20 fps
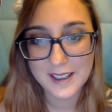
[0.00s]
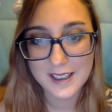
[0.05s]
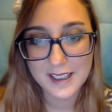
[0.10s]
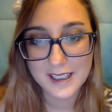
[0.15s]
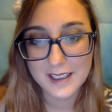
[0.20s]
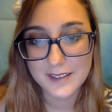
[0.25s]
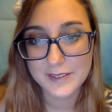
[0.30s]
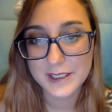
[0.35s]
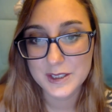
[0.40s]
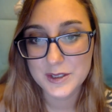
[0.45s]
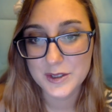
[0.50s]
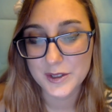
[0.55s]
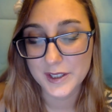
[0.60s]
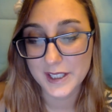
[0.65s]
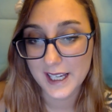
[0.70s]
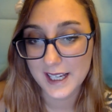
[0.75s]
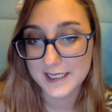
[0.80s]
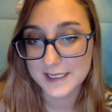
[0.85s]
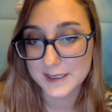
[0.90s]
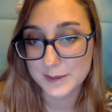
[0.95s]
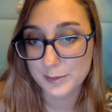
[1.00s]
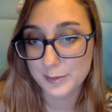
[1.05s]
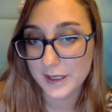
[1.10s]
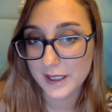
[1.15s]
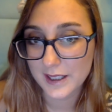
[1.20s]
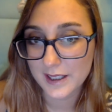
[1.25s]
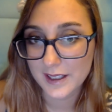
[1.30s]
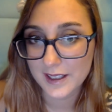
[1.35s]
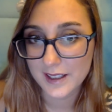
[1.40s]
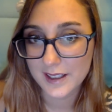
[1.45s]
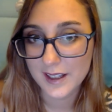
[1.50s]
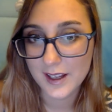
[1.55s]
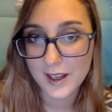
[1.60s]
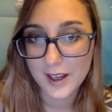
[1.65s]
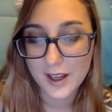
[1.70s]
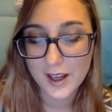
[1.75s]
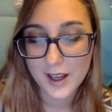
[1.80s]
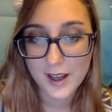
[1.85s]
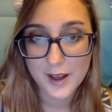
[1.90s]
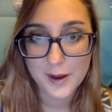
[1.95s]
Victoria has been
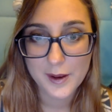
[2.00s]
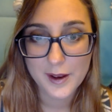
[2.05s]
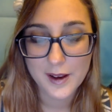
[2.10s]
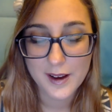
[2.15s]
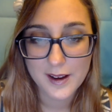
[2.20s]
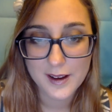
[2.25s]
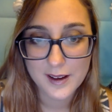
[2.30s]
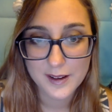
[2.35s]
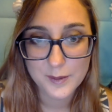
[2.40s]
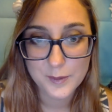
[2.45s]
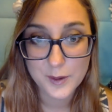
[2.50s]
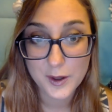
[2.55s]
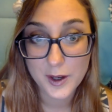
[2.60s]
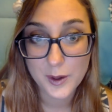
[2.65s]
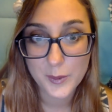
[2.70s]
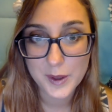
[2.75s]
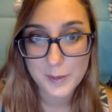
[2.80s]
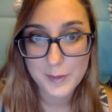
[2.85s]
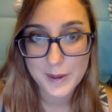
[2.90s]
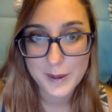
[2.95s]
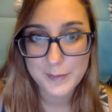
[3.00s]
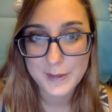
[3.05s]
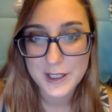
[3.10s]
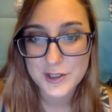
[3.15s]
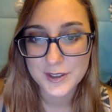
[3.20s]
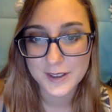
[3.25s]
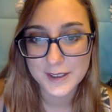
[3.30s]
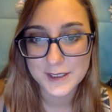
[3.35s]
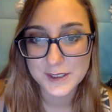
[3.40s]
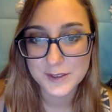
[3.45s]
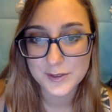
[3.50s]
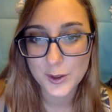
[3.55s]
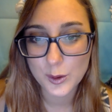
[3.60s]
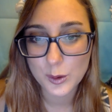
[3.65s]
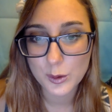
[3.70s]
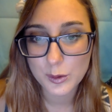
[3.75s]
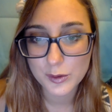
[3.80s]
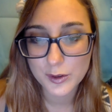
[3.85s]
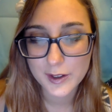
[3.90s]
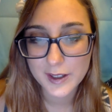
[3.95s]
one of my patrons for
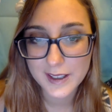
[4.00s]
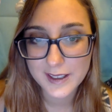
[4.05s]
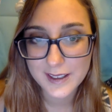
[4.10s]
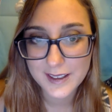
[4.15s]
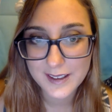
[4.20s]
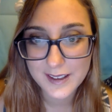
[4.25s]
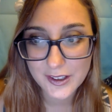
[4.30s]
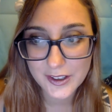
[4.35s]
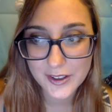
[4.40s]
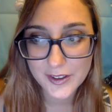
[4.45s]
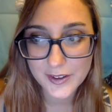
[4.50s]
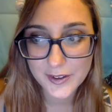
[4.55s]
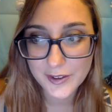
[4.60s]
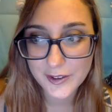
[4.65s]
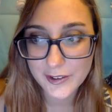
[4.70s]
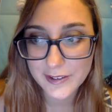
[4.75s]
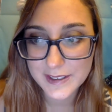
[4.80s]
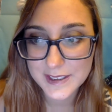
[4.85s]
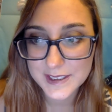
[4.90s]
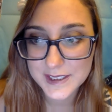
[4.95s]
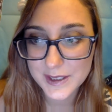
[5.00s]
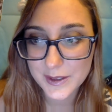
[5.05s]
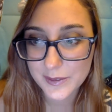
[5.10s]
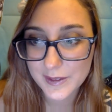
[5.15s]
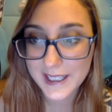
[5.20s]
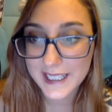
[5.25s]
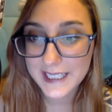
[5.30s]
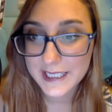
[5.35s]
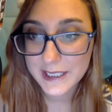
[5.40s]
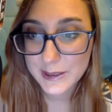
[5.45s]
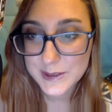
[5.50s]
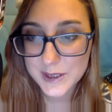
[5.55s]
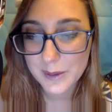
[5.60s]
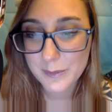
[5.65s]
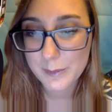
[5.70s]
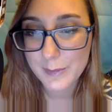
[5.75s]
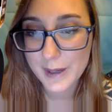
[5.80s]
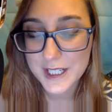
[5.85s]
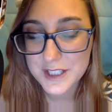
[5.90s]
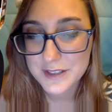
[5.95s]
over a year. So thank you so
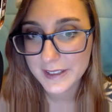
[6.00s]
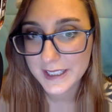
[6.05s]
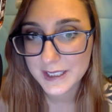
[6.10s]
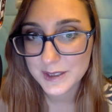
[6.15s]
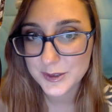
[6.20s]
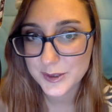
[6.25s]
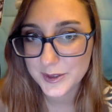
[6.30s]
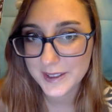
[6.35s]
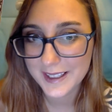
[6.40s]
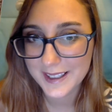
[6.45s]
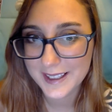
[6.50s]
much, Victoria.